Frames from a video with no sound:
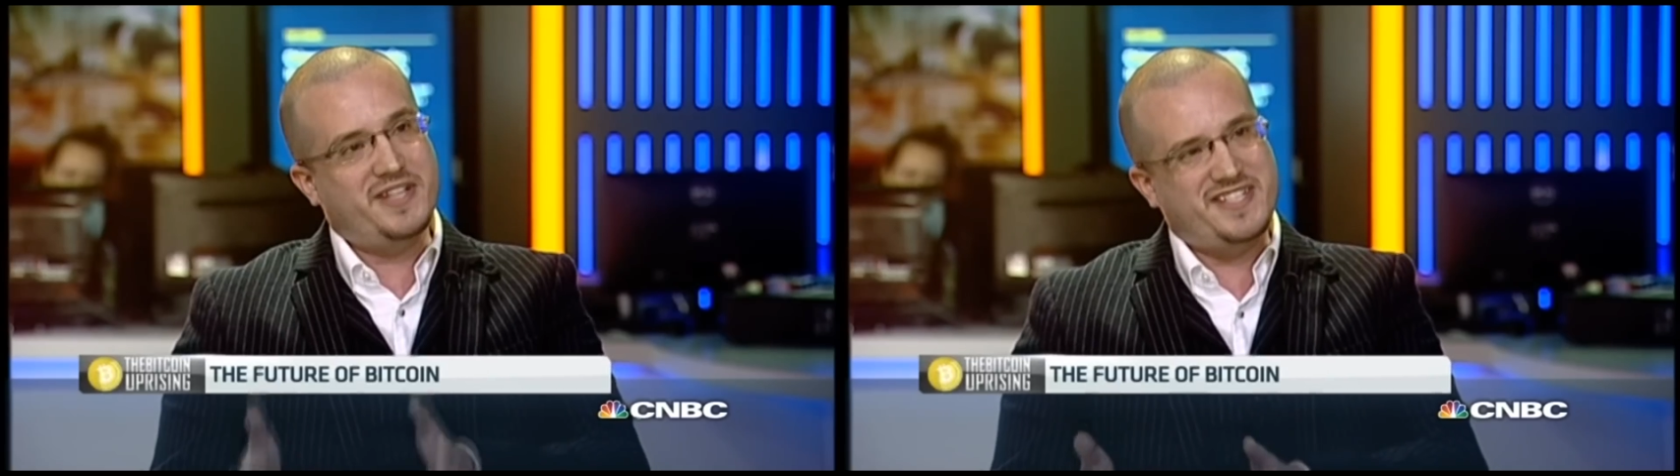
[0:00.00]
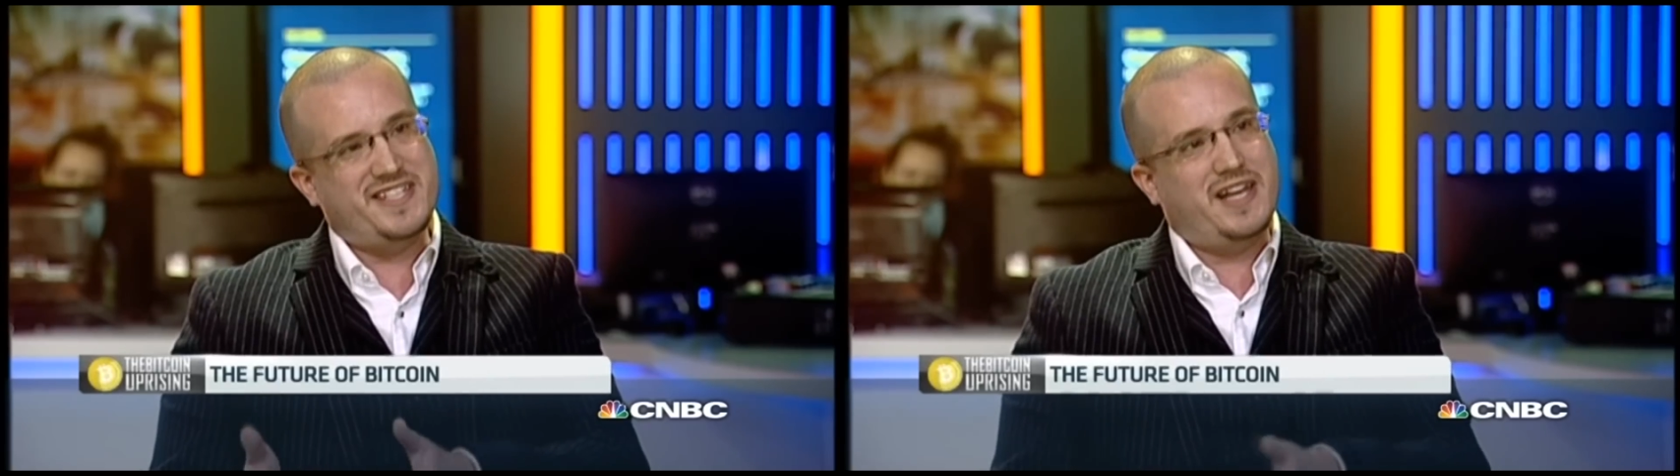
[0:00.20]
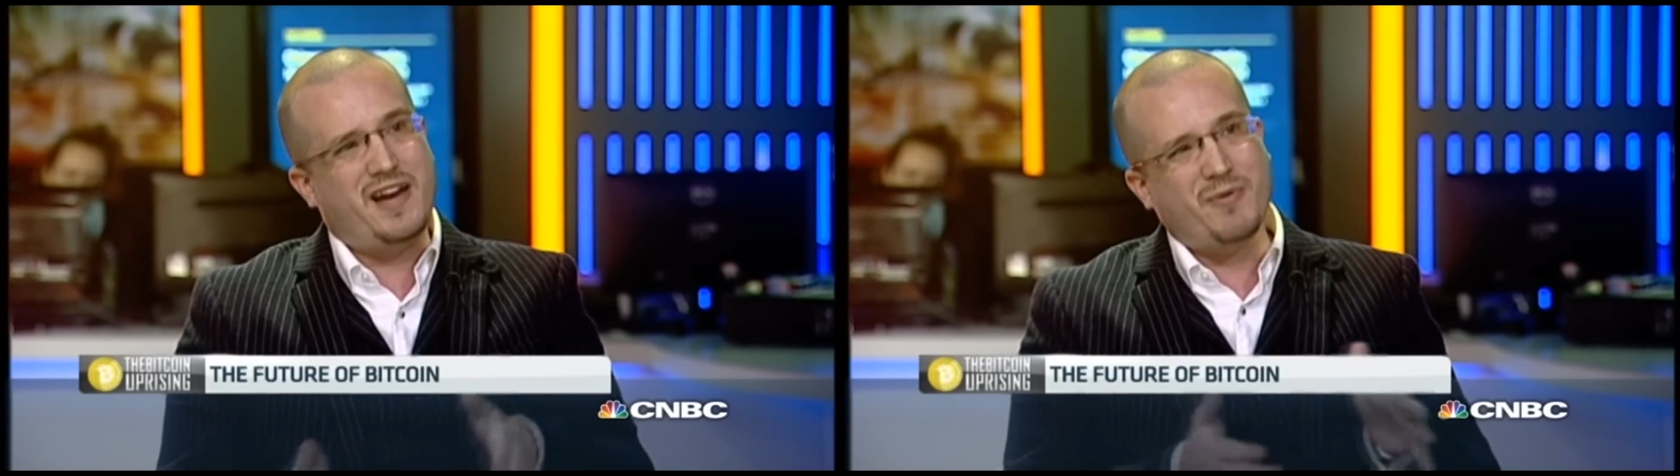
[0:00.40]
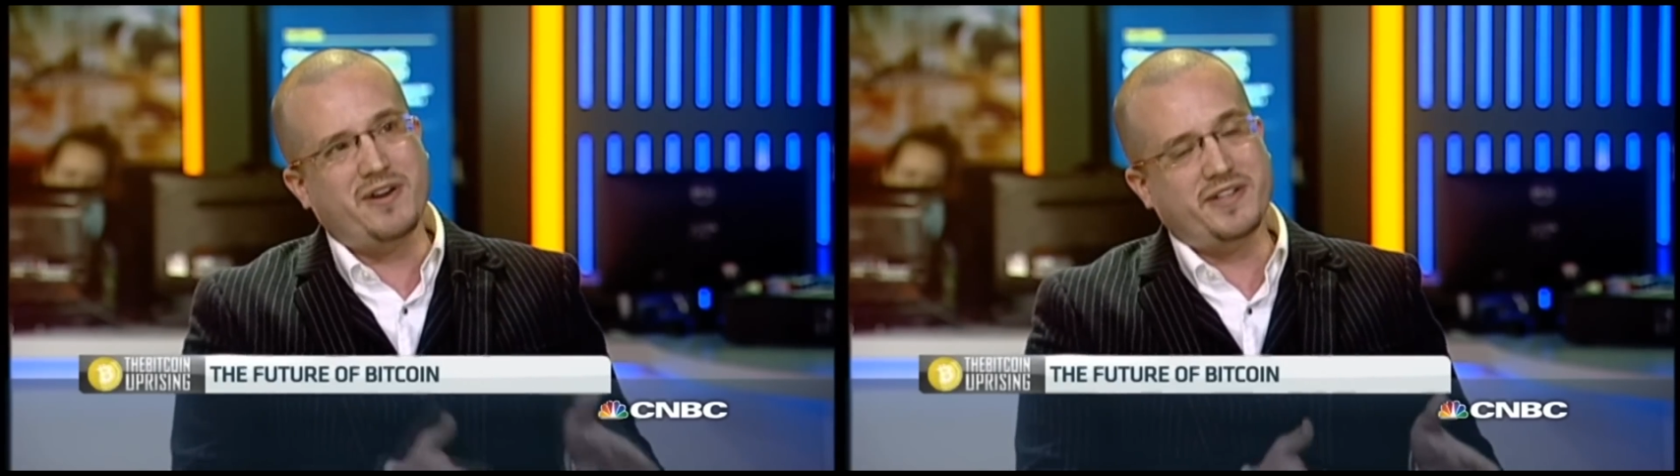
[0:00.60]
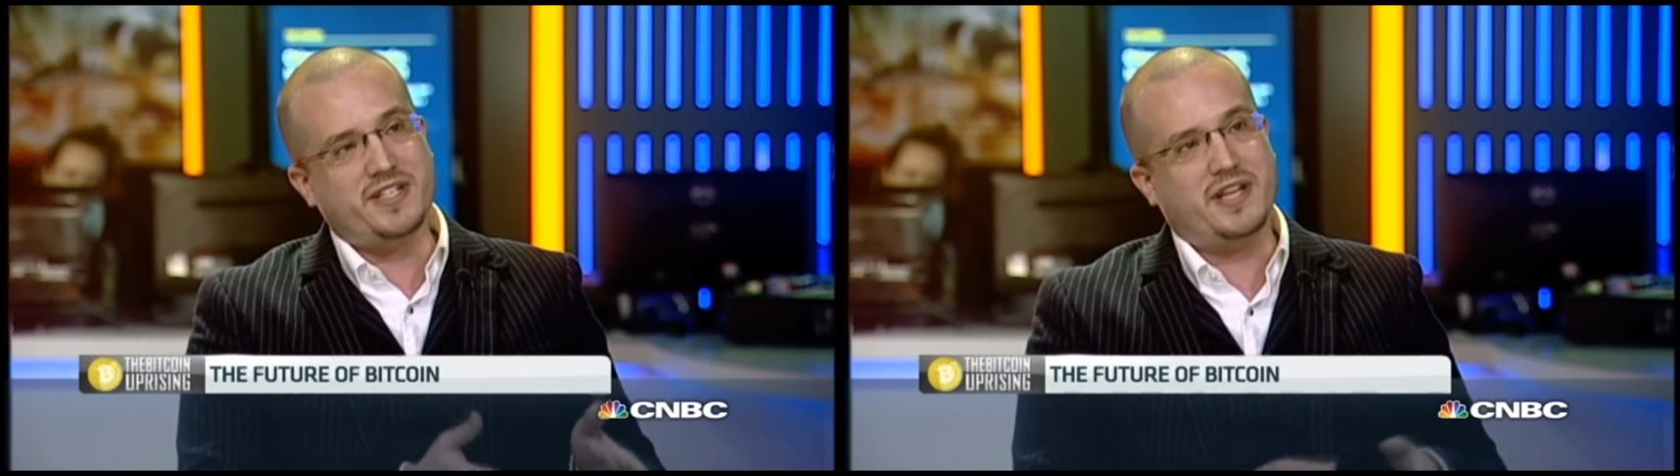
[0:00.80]
is still at where
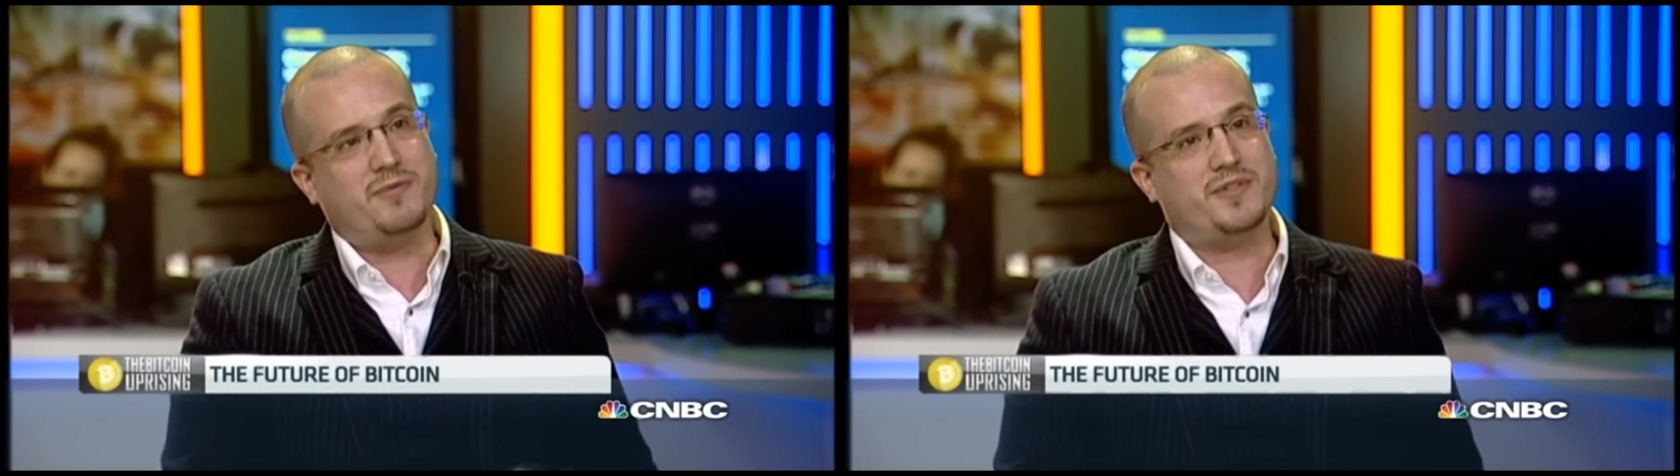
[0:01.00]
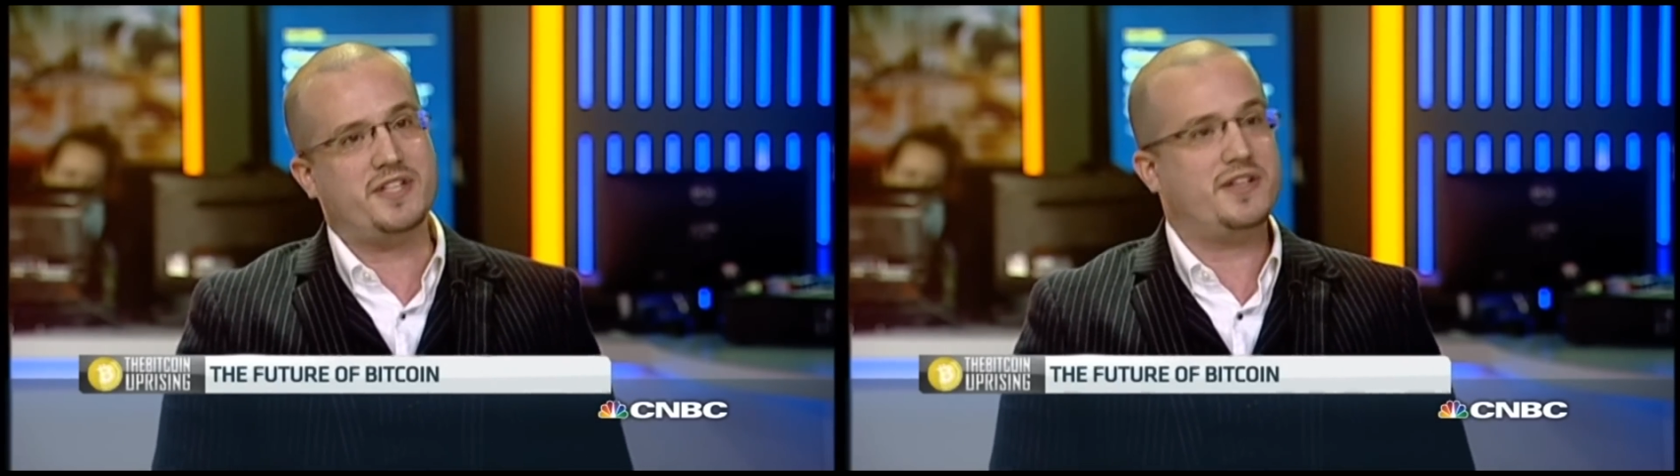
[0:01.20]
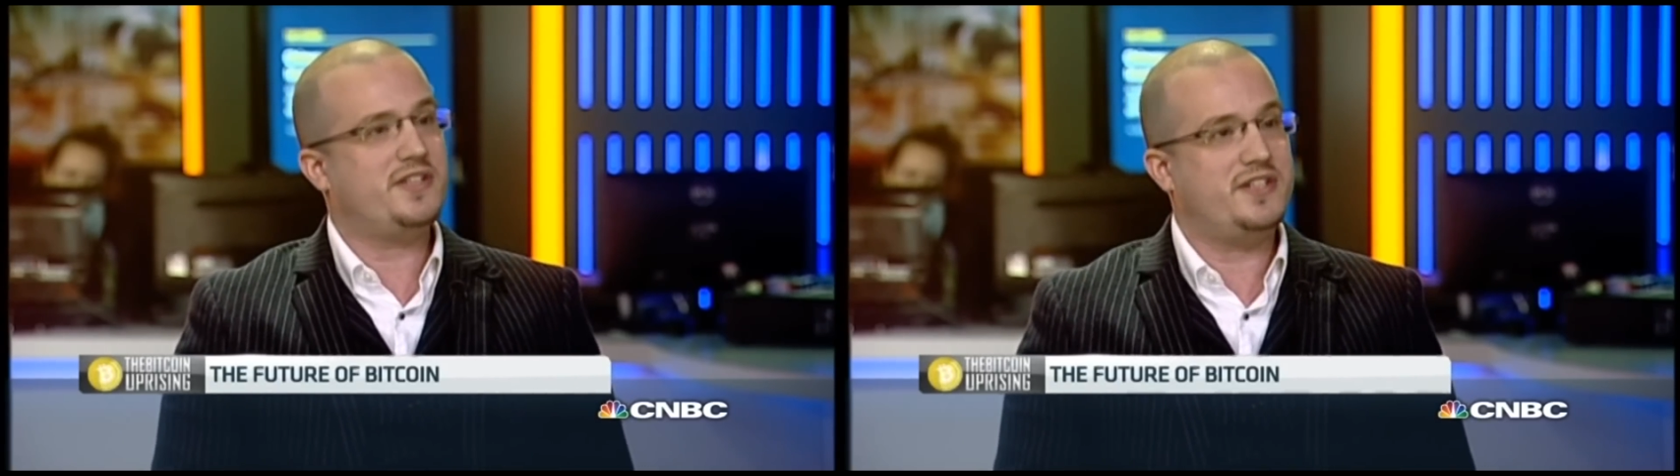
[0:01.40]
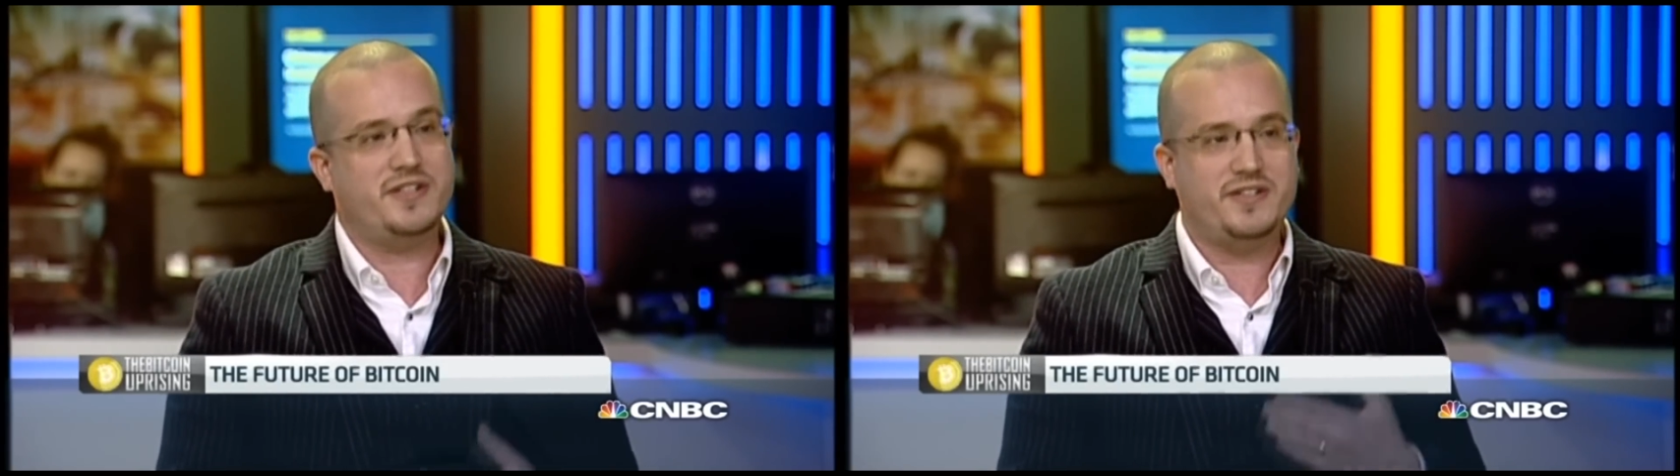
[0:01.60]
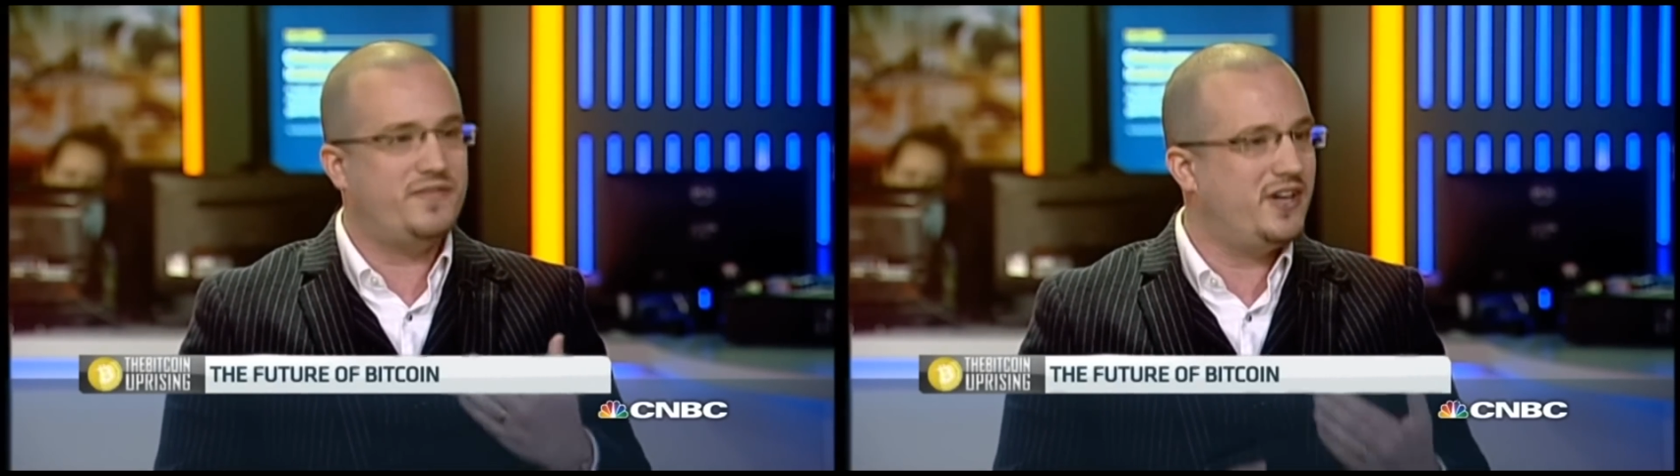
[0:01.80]
internet was in
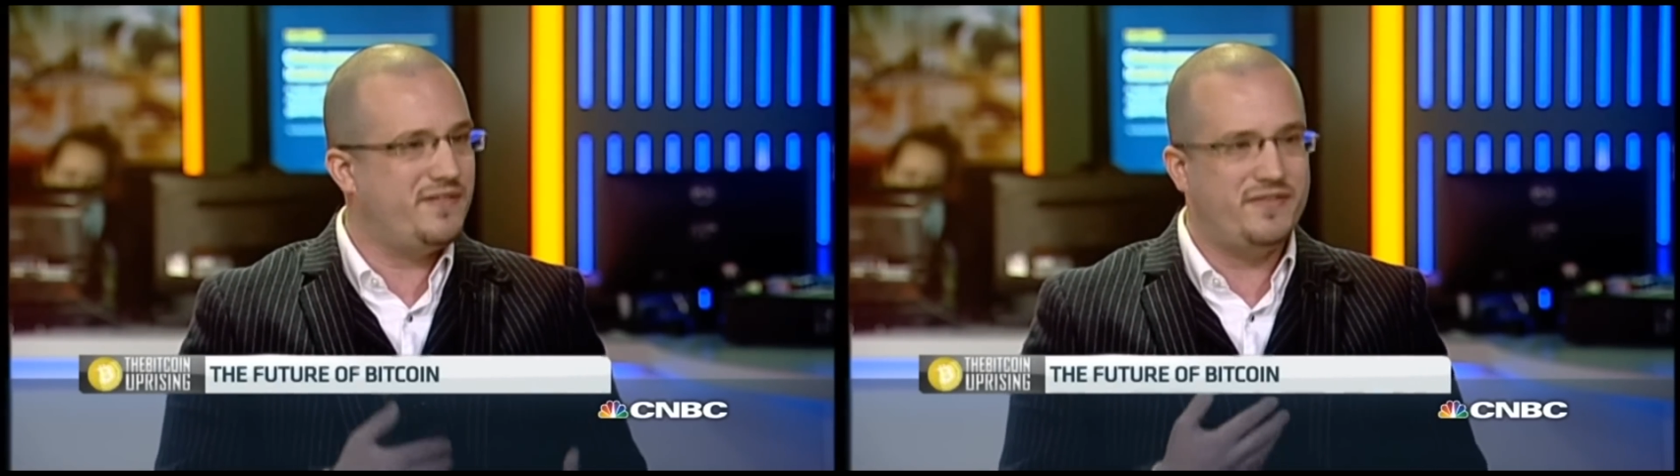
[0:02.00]
1995,